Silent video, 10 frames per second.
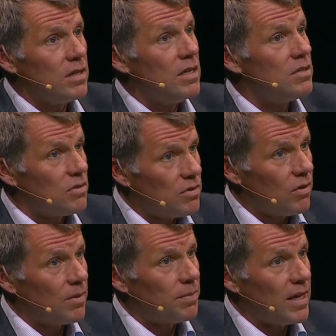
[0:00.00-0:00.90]
in Eastern
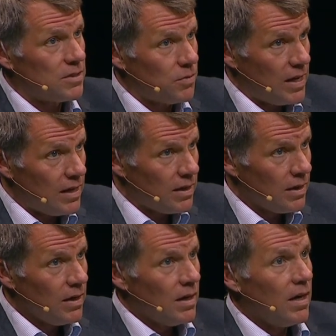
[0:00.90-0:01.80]
Europe last week
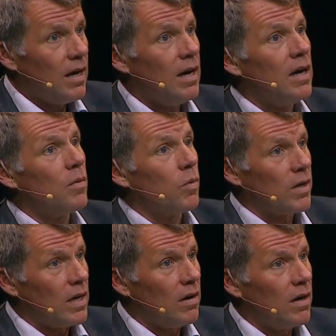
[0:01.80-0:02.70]
uh,
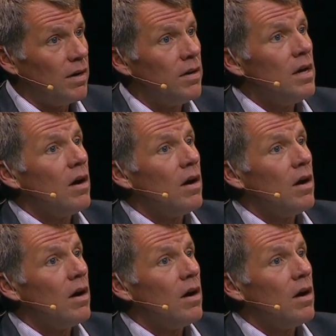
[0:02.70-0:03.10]
working on. The